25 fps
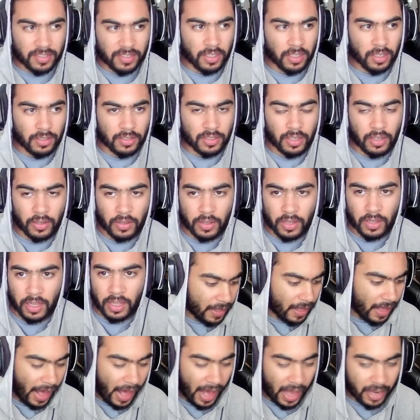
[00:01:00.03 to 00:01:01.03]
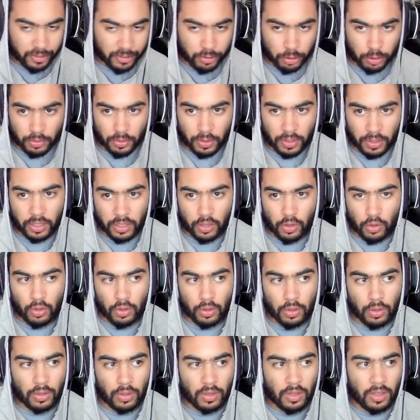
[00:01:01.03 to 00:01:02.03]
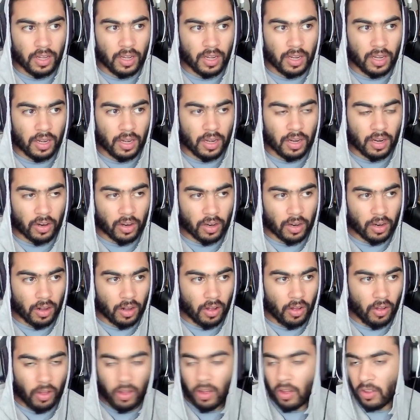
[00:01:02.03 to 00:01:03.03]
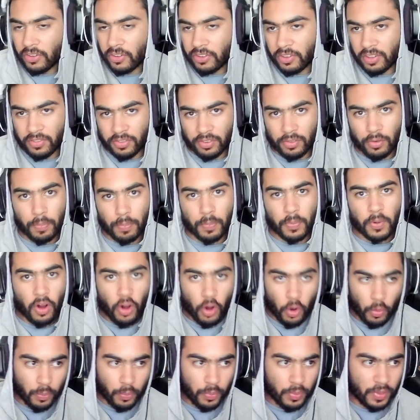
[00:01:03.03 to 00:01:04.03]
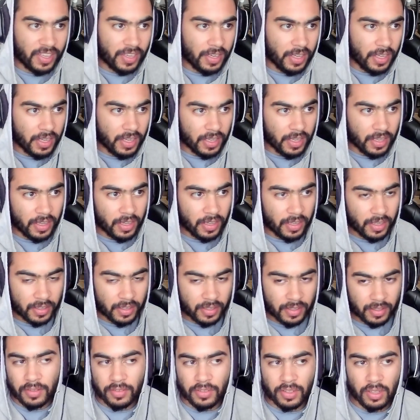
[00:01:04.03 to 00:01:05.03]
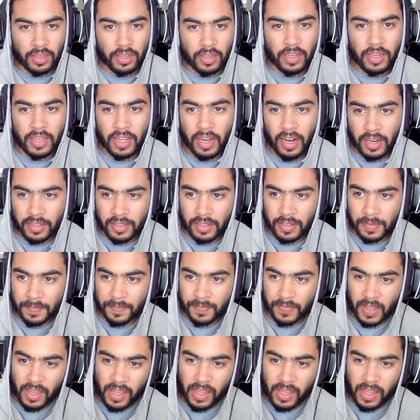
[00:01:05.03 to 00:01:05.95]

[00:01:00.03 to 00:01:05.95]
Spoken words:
year or so. Ashe was really cool. Her ult is super OP. Still a good character.